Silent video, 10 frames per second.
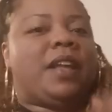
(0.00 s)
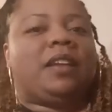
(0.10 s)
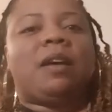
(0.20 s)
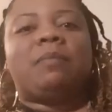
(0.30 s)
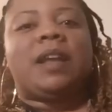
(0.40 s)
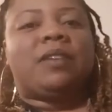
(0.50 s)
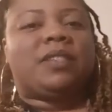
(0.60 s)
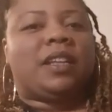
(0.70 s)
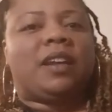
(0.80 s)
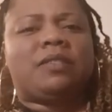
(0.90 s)
to come
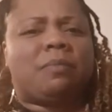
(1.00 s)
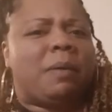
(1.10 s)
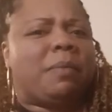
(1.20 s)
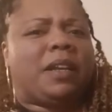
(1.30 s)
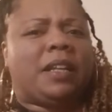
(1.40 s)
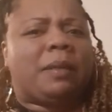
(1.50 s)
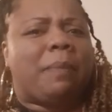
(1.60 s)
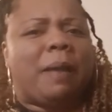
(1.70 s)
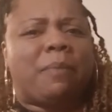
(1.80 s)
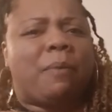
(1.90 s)
downstairs, remember to get the
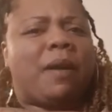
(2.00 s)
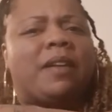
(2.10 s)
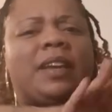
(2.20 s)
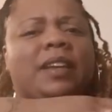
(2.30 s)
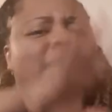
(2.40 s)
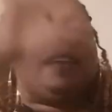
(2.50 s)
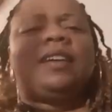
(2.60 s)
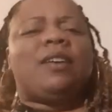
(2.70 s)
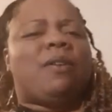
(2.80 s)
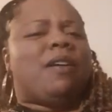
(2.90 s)
paperwork and
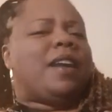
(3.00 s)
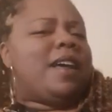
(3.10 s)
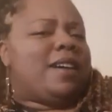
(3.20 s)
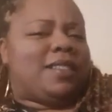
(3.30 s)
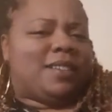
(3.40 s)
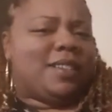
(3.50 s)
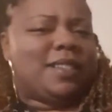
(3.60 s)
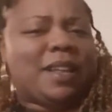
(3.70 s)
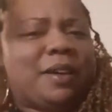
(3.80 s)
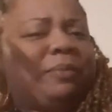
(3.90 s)
all that other good
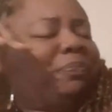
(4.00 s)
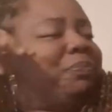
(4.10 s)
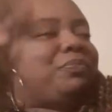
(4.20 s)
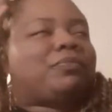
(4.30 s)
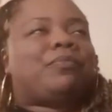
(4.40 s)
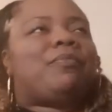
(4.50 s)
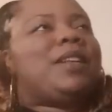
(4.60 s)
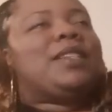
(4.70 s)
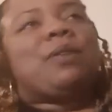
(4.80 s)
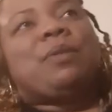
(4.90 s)
stuff.
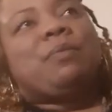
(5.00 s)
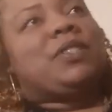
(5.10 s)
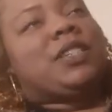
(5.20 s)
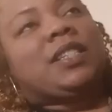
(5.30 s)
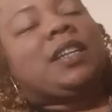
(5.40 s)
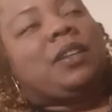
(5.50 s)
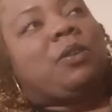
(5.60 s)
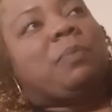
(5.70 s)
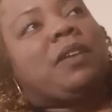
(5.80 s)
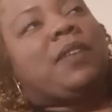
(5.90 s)
So we was just a
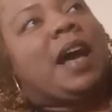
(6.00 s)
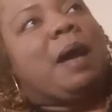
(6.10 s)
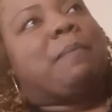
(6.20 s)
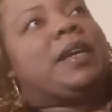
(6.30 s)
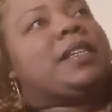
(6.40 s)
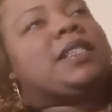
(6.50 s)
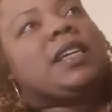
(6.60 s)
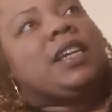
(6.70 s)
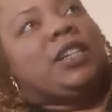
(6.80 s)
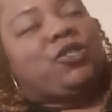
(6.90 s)
little bit of a hot mess
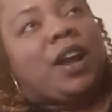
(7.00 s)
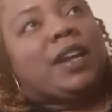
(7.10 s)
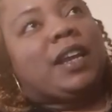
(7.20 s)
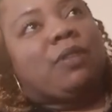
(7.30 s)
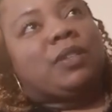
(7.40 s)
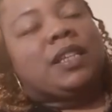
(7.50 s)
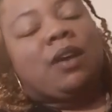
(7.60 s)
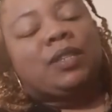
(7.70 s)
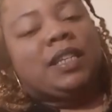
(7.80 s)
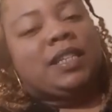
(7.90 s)
trying to get out this
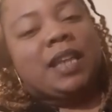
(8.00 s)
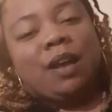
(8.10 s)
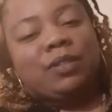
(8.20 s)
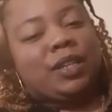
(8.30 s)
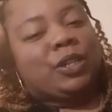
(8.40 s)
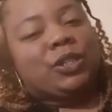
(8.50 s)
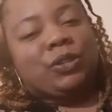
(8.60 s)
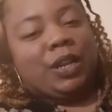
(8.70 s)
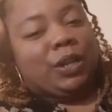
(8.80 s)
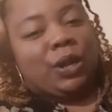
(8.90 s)
house. He's downstairs
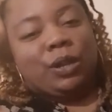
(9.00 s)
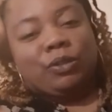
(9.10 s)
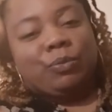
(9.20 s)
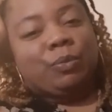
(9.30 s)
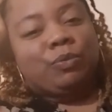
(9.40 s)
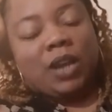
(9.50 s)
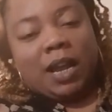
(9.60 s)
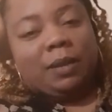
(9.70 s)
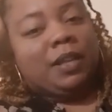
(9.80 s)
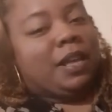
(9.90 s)
in the laundry room
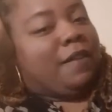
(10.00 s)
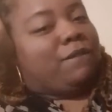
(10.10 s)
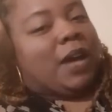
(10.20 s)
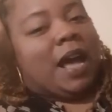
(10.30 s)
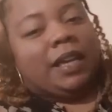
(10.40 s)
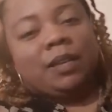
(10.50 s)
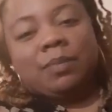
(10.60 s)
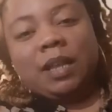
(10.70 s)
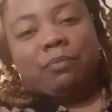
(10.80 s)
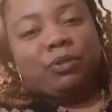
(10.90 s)
trying to find him
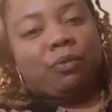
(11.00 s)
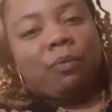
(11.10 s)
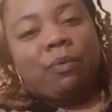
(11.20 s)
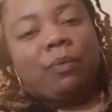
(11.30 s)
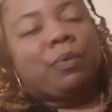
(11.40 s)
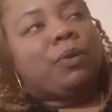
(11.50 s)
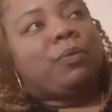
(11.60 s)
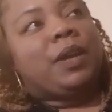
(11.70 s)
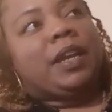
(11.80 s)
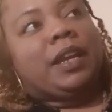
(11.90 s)
something to throw on real
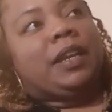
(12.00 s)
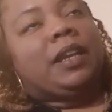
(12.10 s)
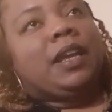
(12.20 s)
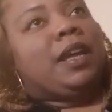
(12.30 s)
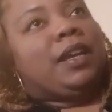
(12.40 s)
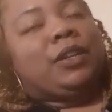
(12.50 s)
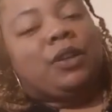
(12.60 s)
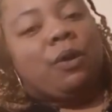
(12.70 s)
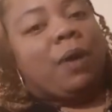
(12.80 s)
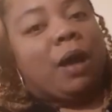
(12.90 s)
quick. And
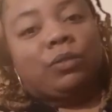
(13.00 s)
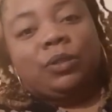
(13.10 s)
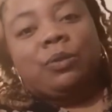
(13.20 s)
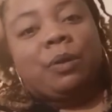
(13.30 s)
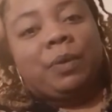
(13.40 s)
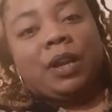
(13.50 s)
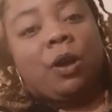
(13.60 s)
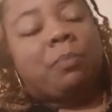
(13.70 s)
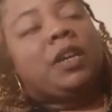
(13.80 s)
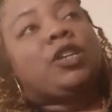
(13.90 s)
then, out the door we
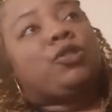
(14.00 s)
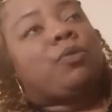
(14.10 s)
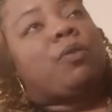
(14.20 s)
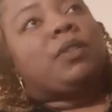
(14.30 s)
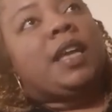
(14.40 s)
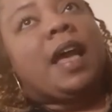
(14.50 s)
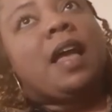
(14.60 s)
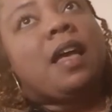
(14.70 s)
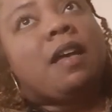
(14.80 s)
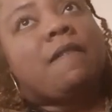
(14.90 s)
go because you only
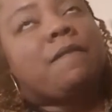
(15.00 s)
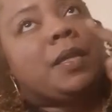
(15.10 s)
have,